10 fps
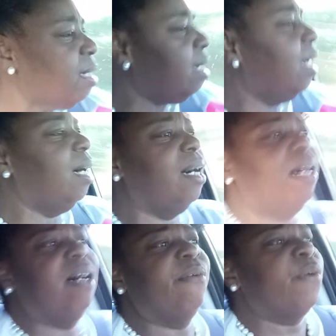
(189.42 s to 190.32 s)

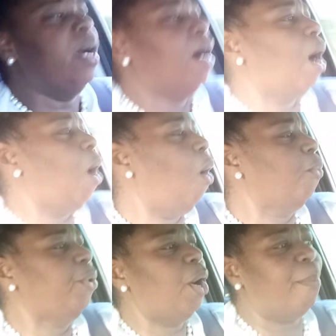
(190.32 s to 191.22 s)
love.
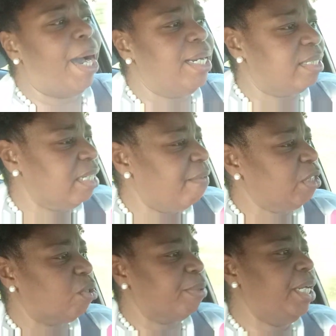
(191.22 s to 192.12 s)
Oh, nobody's
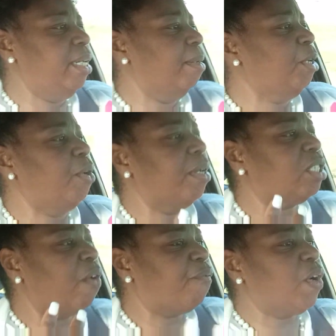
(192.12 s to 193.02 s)
never treated them. You know, it's
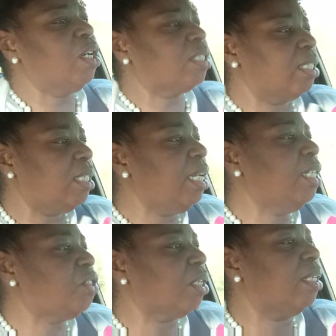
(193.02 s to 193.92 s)
their first
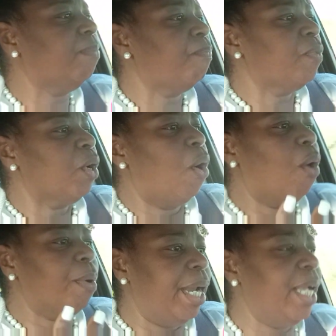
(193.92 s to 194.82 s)
attention
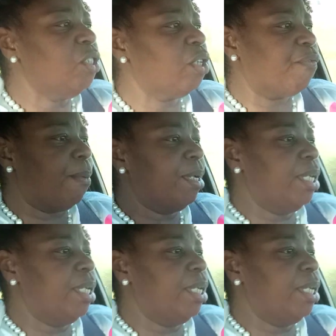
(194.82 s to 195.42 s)
or relationship from a